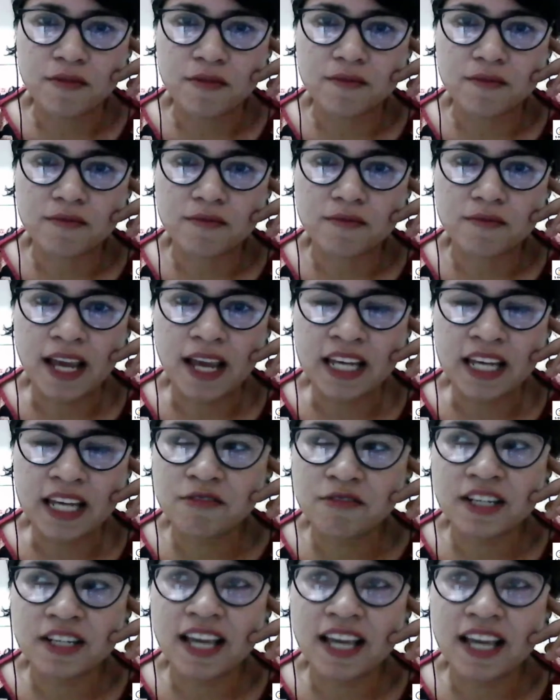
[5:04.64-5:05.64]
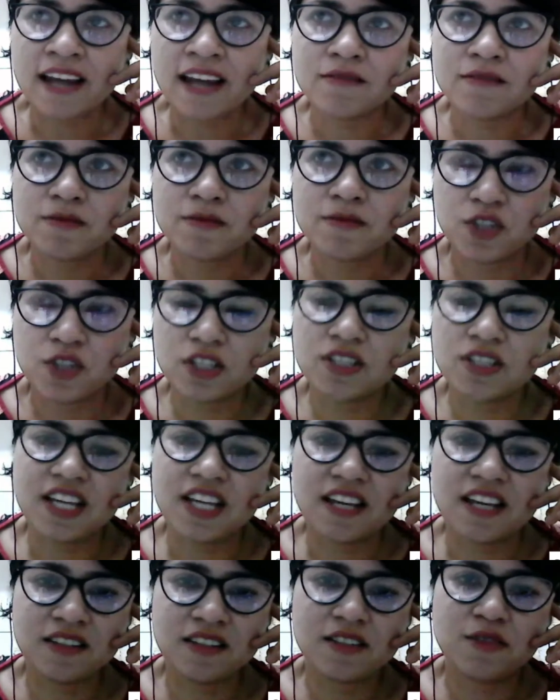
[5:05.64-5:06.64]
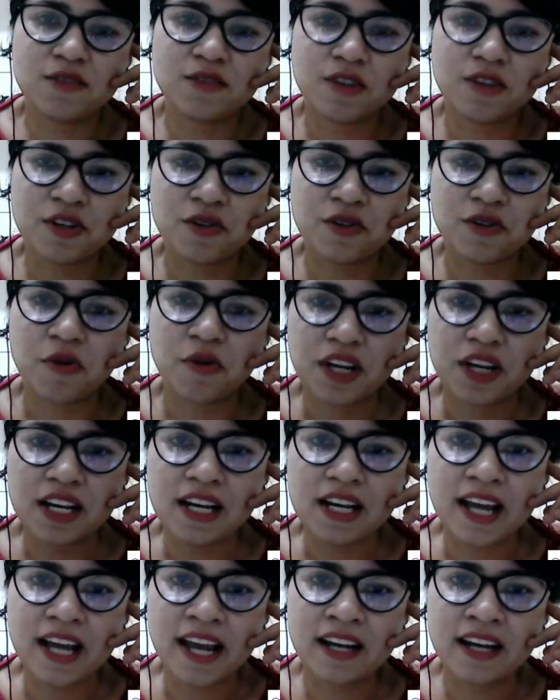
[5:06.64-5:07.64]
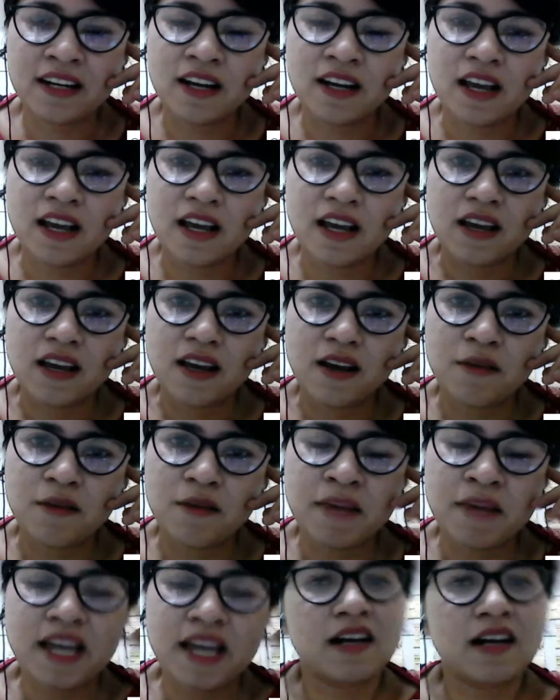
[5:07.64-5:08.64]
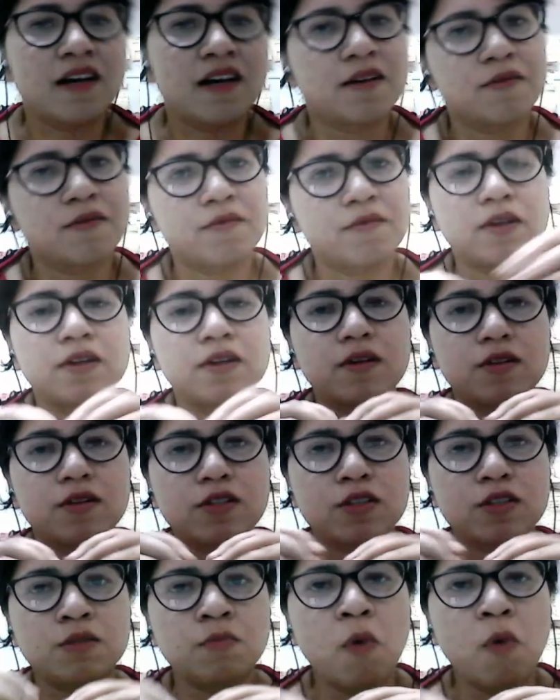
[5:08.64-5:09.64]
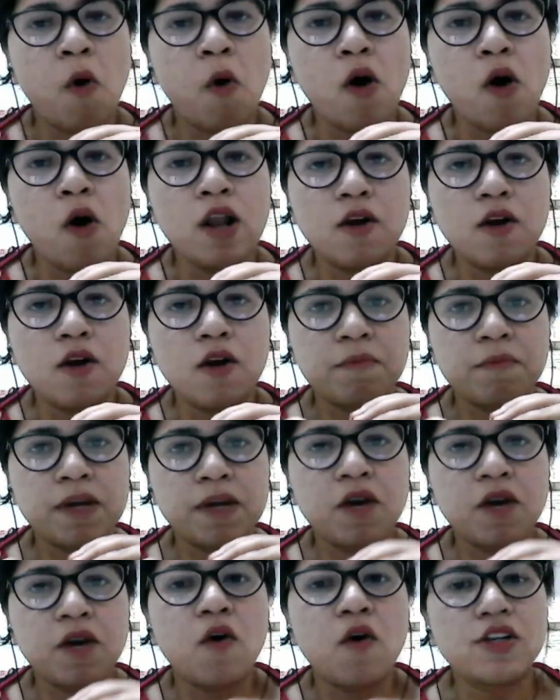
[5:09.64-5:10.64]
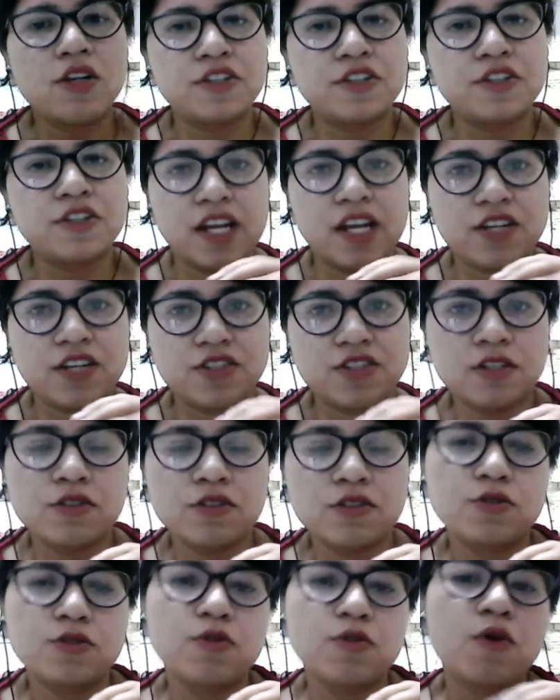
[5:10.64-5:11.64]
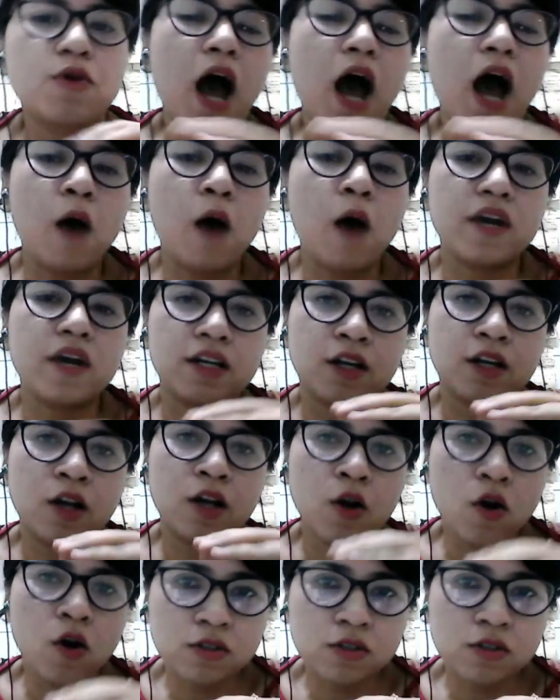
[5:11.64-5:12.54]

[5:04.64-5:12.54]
Anyone can just take this word Royal and make small or big alterations to how it looks